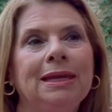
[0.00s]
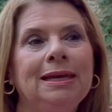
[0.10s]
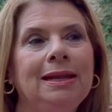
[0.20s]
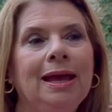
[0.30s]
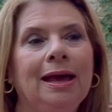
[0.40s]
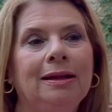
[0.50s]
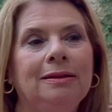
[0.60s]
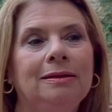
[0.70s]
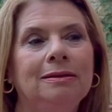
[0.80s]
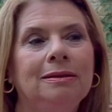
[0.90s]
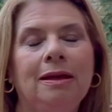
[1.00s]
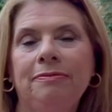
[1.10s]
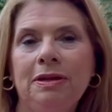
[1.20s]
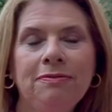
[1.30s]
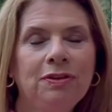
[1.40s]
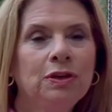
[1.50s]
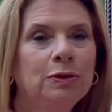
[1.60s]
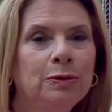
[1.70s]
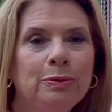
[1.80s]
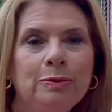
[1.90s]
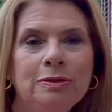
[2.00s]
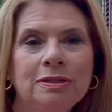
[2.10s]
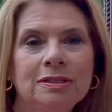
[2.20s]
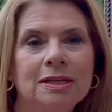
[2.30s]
It had lovely views.